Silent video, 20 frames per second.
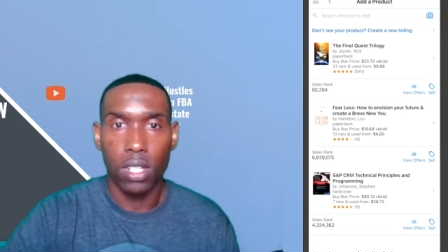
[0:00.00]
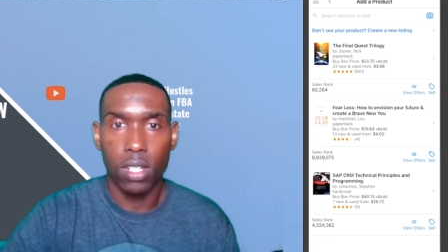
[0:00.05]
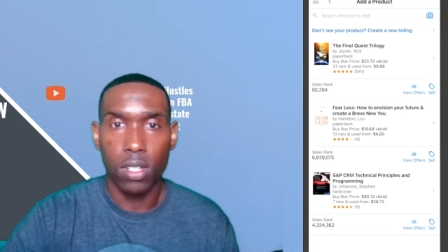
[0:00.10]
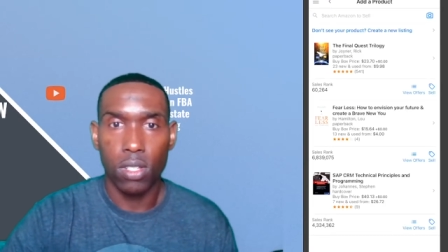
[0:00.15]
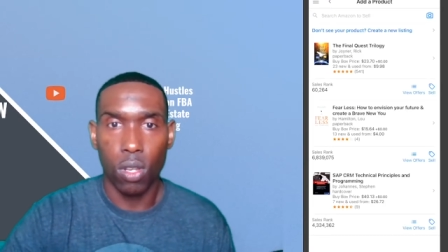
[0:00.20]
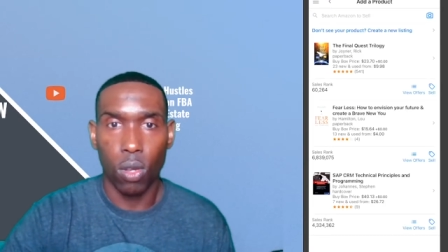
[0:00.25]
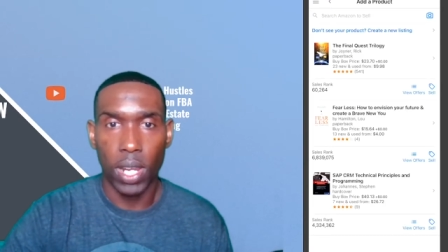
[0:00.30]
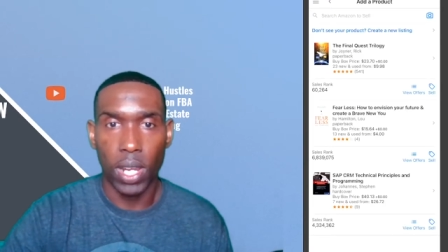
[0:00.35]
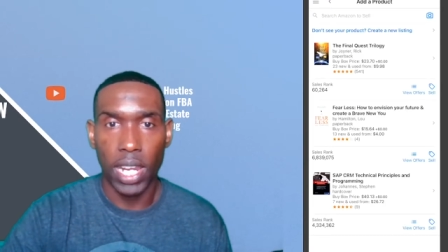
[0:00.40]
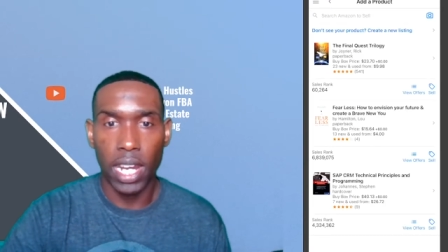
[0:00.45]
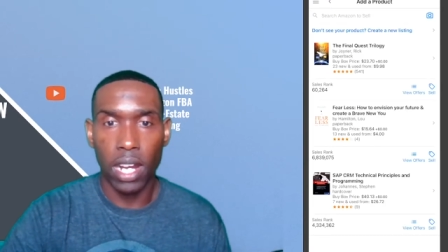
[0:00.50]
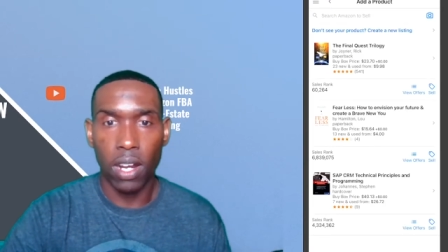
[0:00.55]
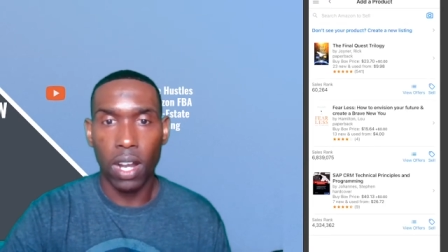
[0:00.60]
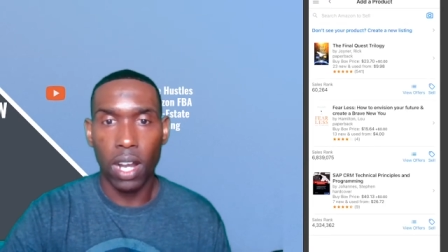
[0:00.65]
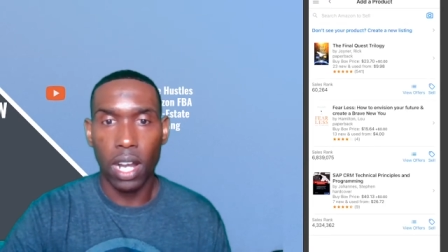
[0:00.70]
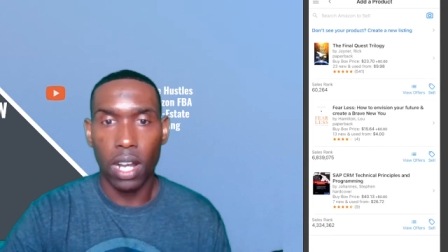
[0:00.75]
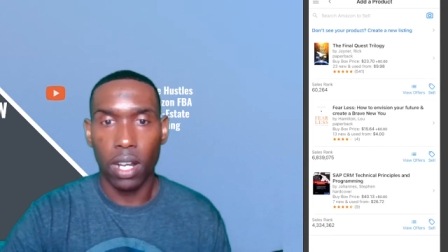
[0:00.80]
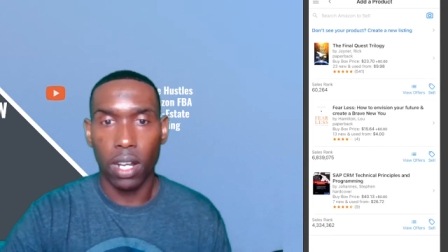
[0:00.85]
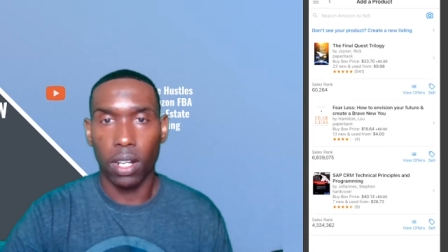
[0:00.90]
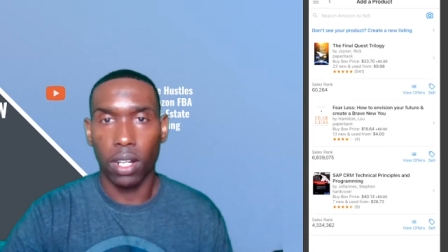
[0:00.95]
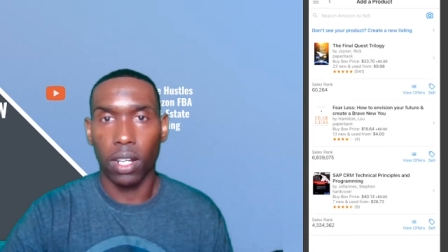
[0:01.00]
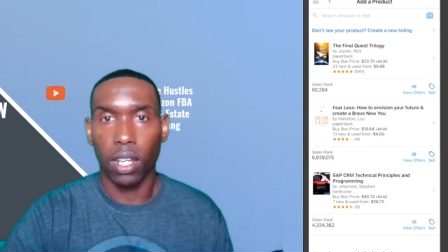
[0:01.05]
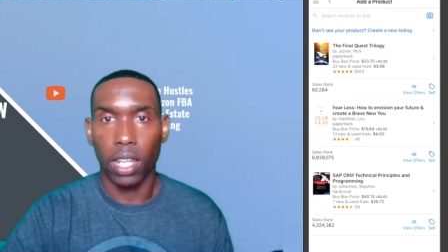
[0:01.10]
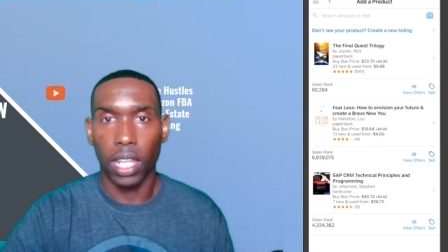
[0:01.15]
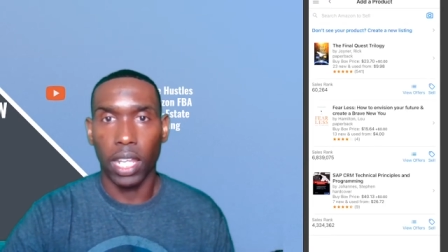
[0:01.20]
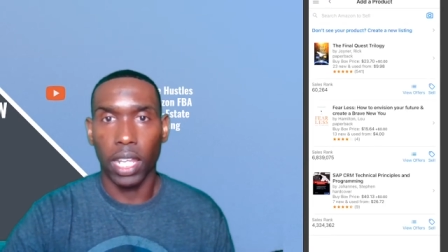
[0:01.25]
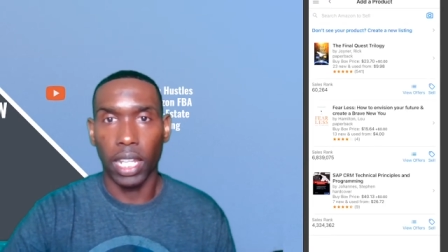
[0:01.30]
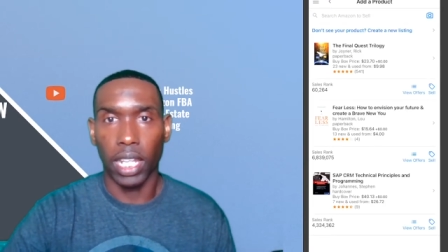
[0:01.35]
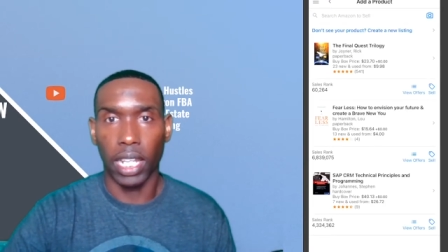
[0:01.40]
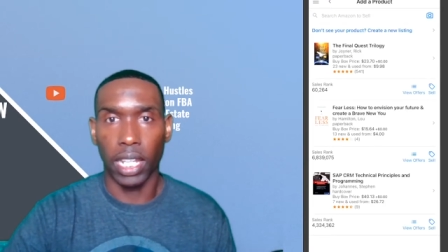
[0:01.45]
So here
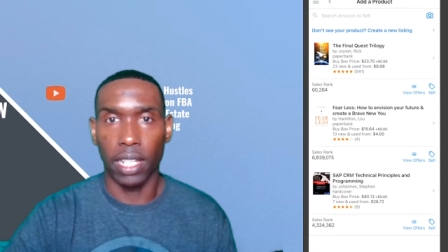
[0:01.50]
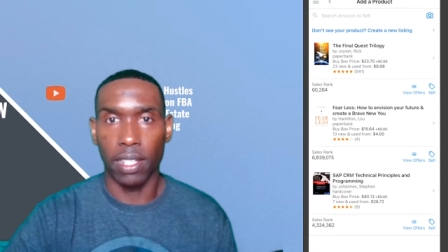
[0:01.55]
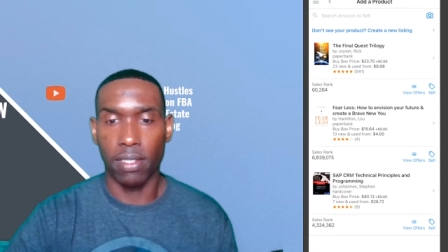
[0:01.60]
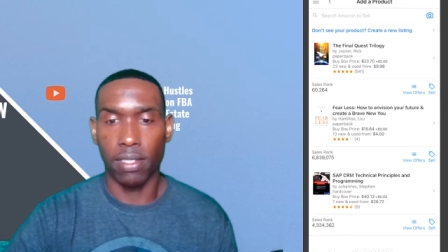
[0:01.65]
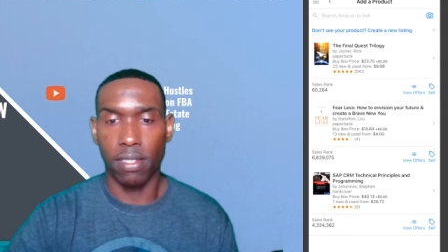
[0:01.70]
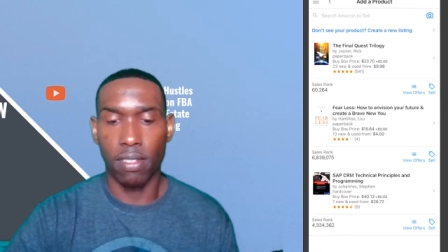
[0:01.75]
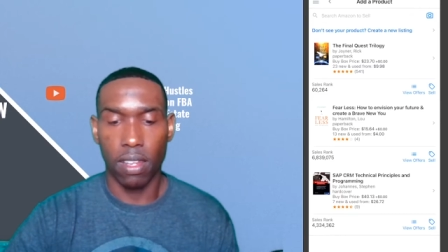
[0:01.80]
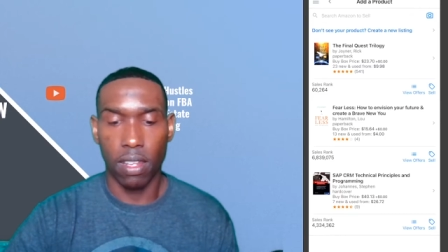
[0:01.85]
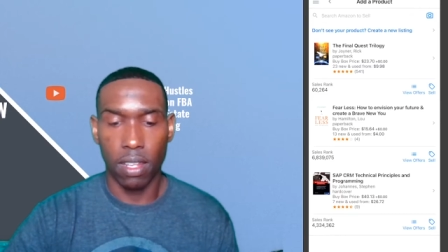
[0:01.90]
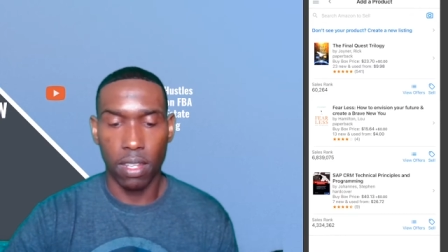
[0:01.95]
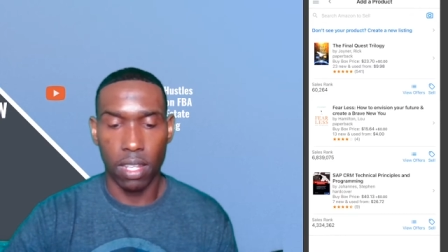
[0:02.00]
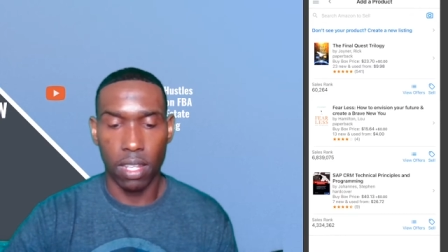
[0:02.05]
is